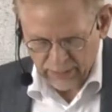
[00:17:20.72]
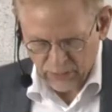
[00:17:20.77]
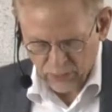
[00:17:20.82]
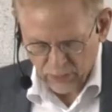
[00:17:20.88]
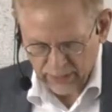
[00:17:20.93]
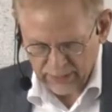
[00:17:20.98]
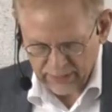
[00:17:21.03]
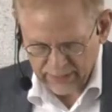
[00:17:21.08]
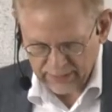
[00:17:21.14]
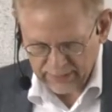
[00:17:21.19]

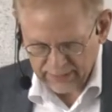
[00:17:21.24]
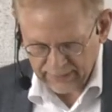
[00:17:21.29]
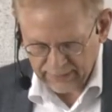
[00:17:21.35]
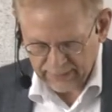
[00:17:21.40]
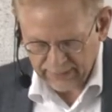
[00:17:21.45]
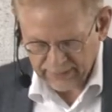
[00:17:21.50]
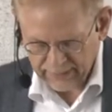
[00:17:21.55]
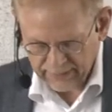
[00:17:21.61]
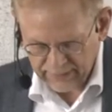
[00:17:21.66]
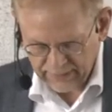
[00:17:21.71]
will still
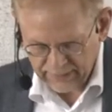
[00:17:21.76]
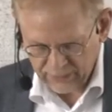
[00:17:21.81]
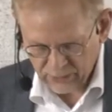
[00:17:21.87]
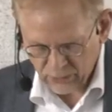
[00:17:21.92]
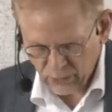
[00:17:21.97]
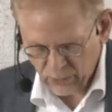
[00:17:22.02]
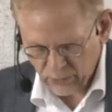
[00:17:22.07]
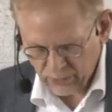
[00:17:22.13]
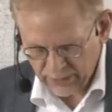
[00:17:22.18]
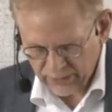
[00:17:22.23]
exist,
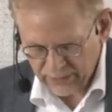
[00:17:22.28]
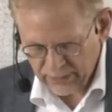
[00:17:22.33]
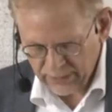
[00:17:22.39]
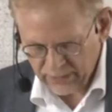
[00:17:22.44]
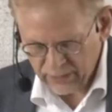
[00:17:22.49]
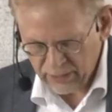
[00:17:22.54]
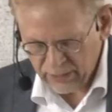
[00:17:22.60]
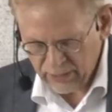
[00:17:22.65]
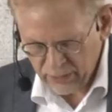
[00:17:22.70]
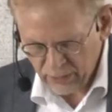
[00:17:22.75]
or whether
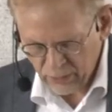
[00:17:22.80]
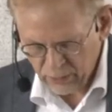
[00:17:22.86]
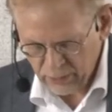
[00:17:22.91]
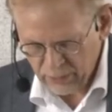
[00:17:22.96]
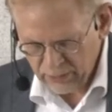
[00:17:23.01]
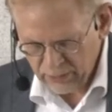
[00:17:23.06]
a new